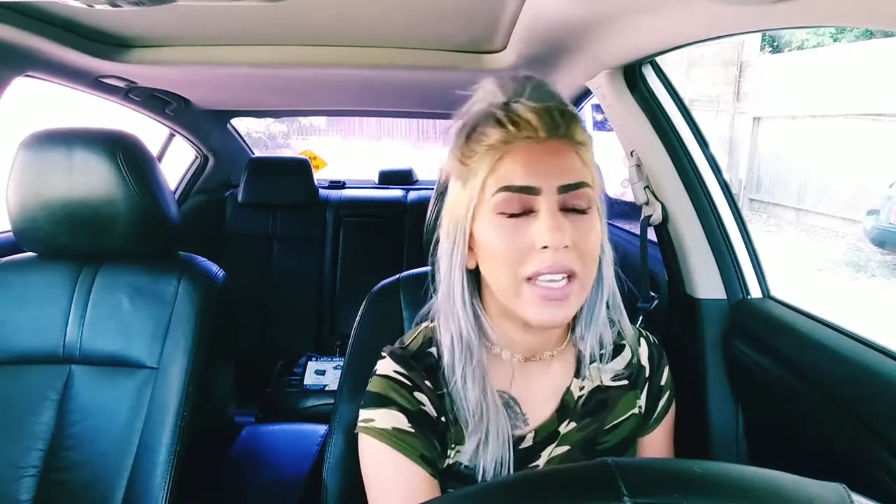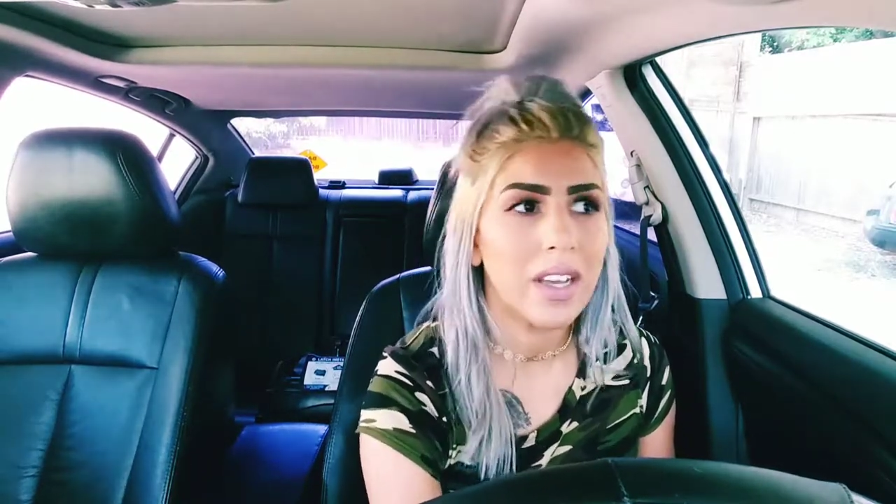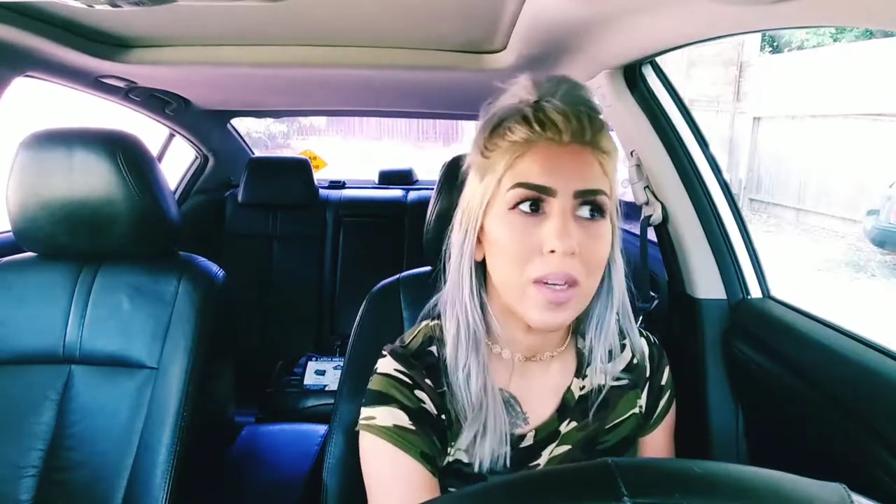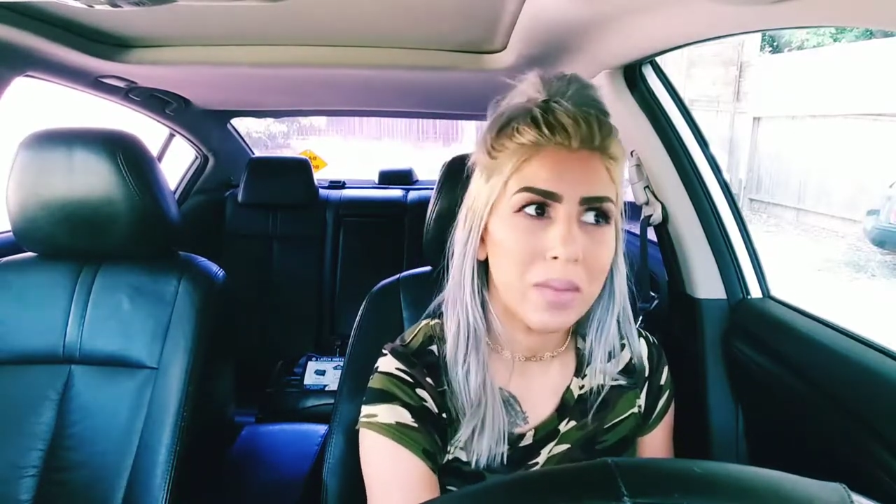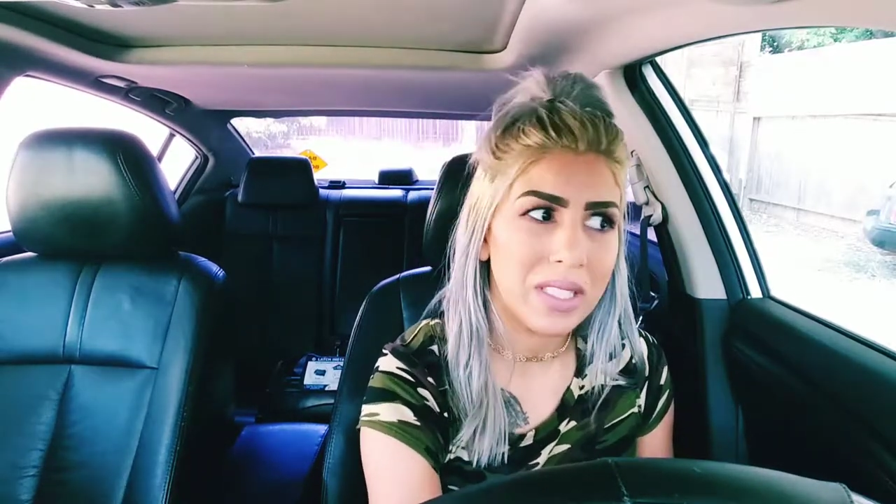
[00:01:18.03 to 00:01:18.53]
I
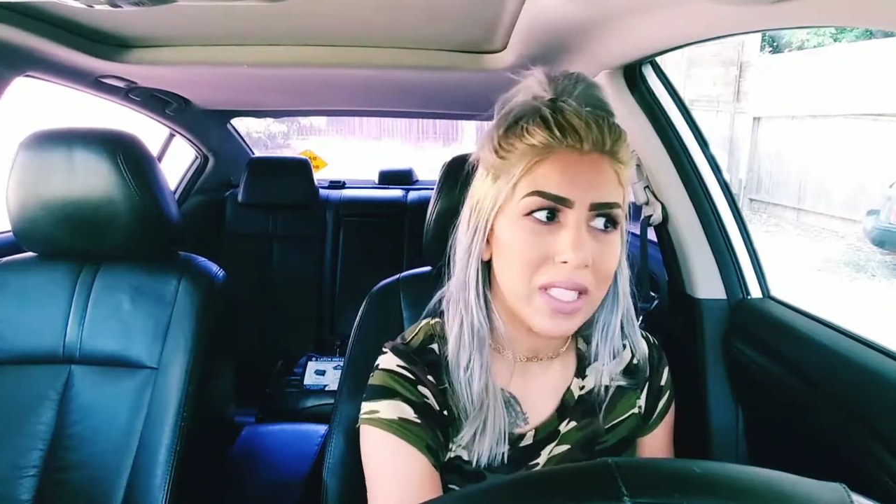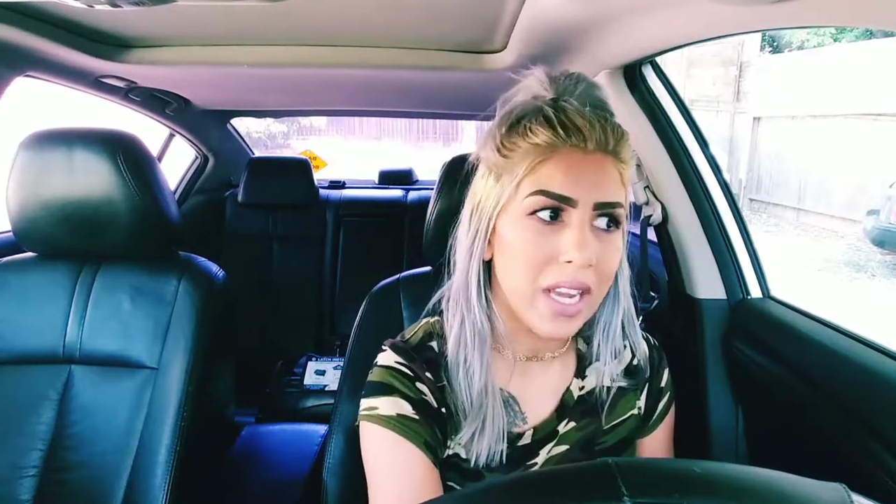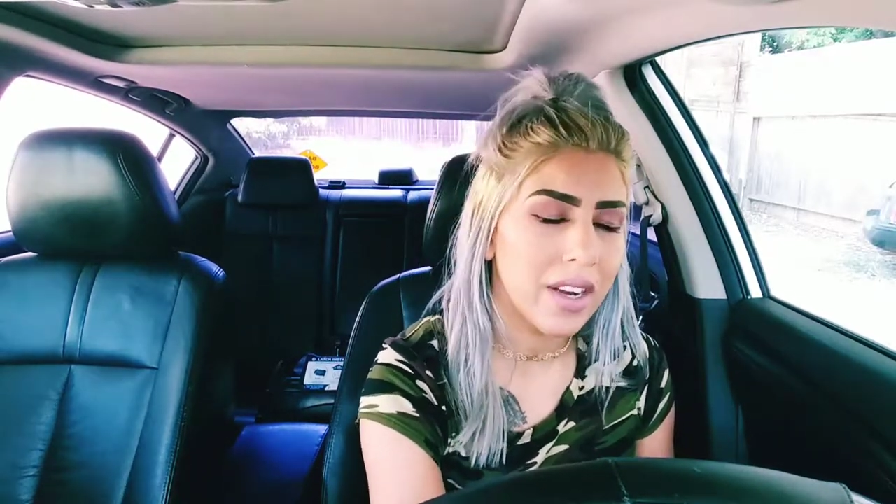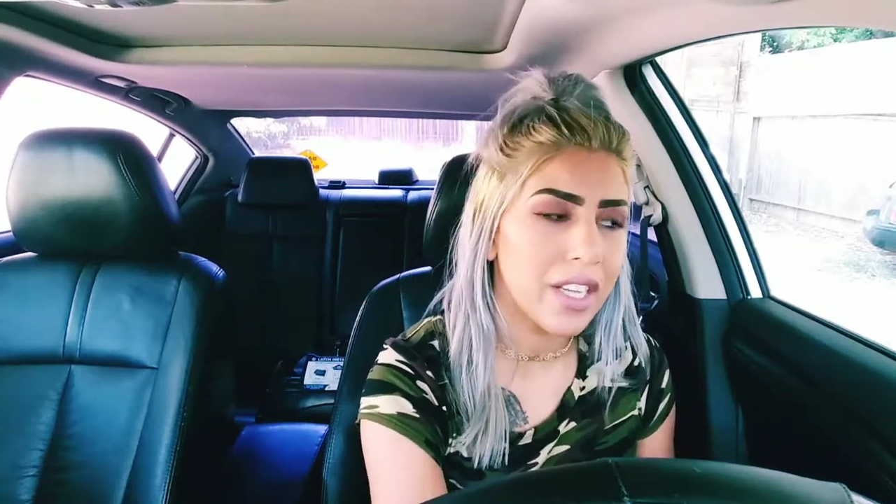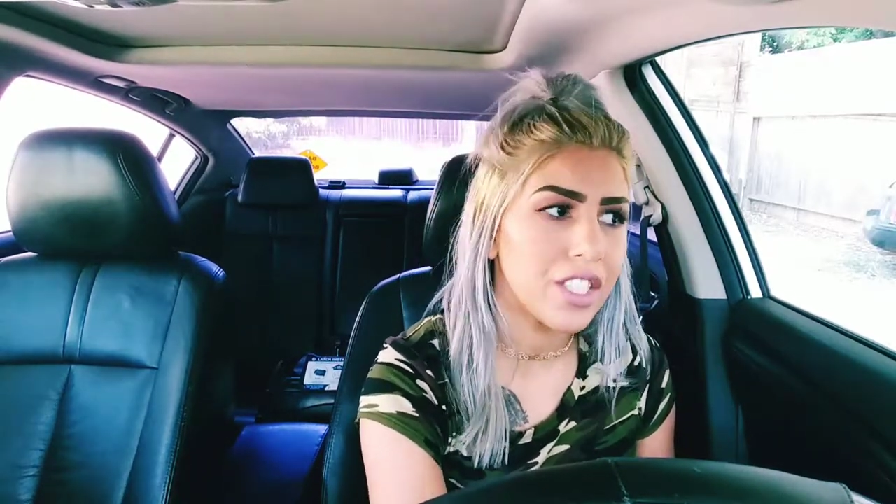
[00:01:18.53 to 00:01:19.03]
got a
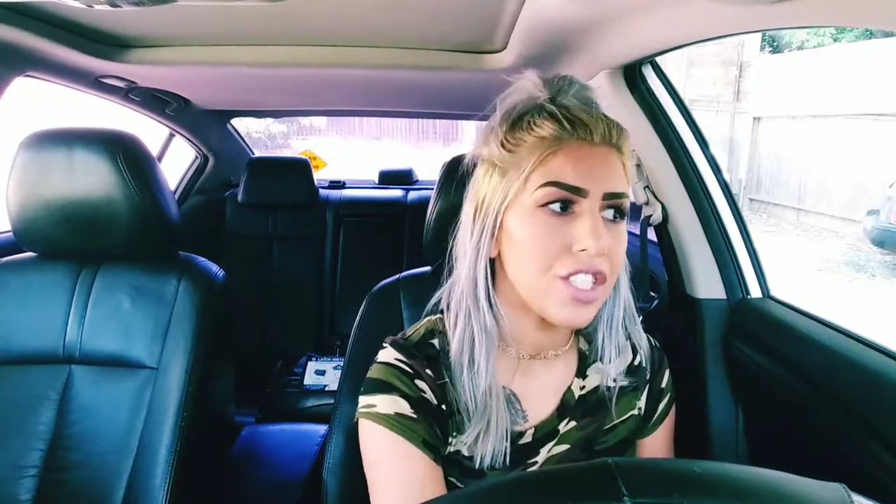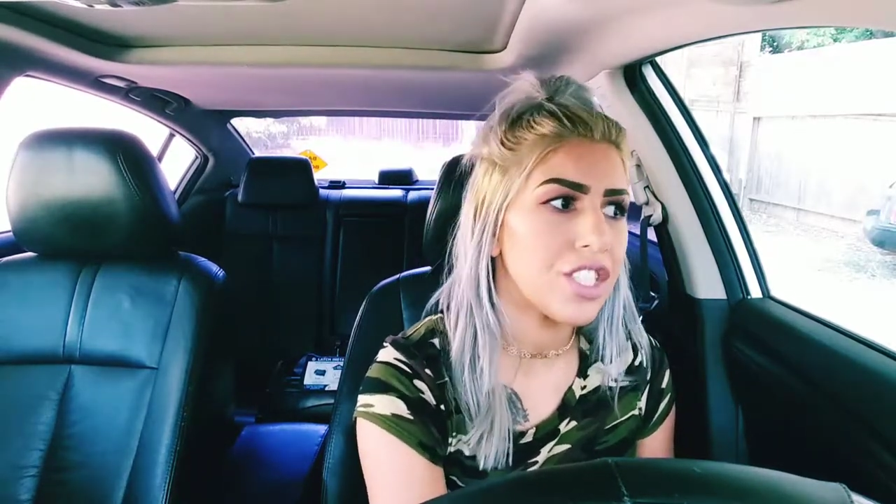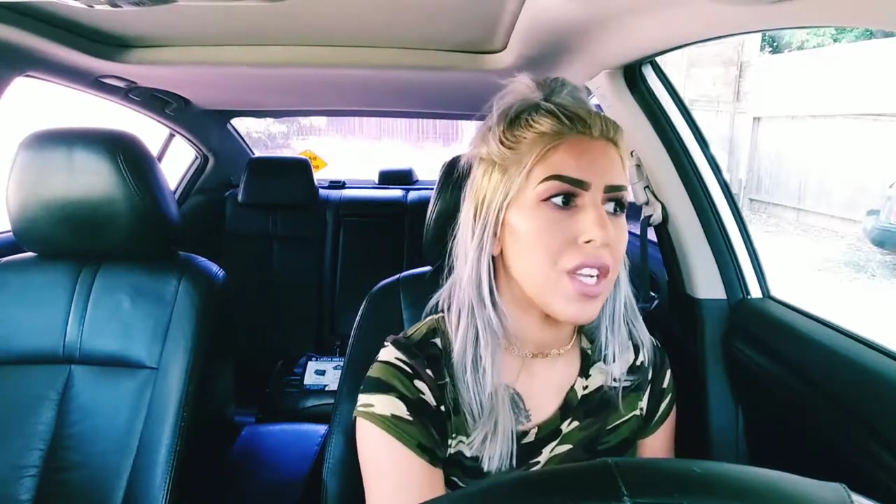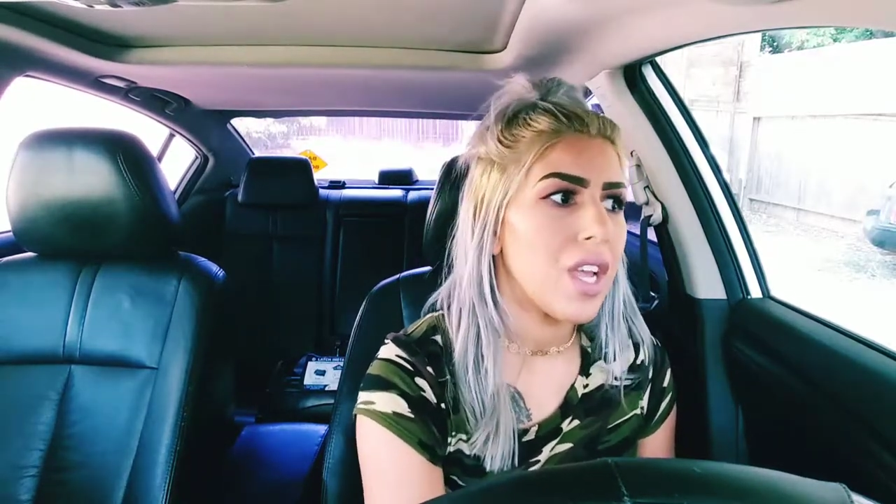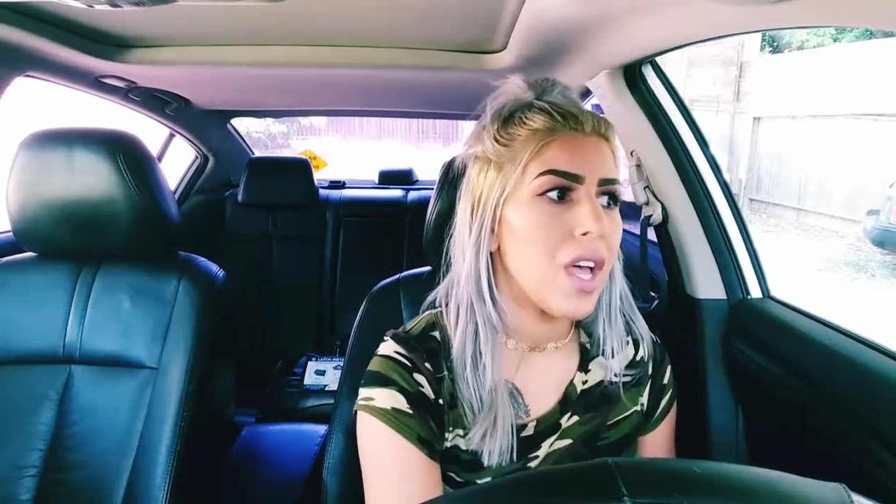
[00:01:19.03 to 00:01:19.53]
miscarriage,